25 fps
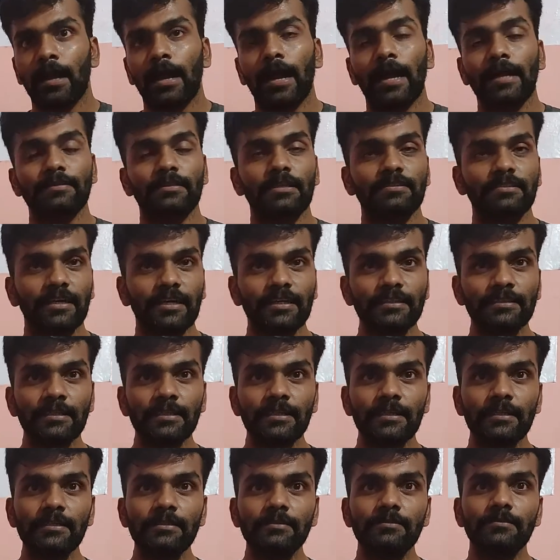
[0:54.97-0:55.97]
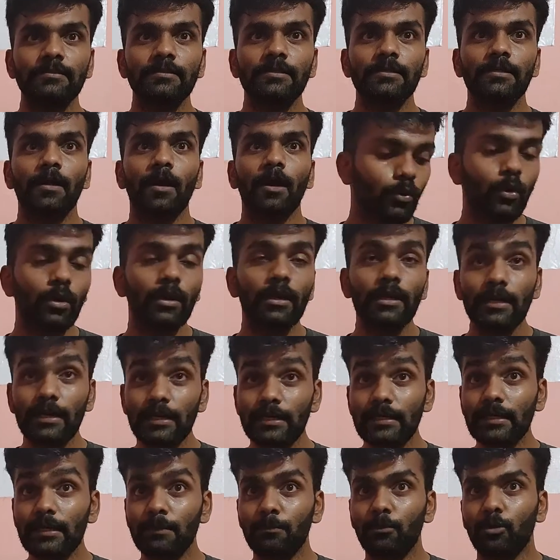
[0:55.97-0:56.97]
And the second thing is, so
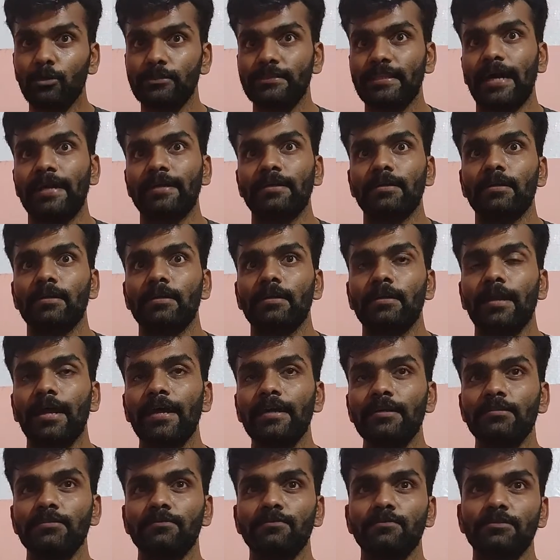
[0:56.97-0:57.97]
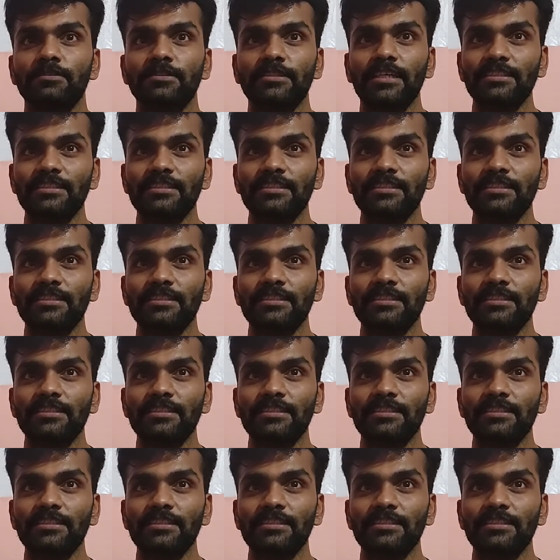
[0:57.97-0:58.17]
learn about that, right?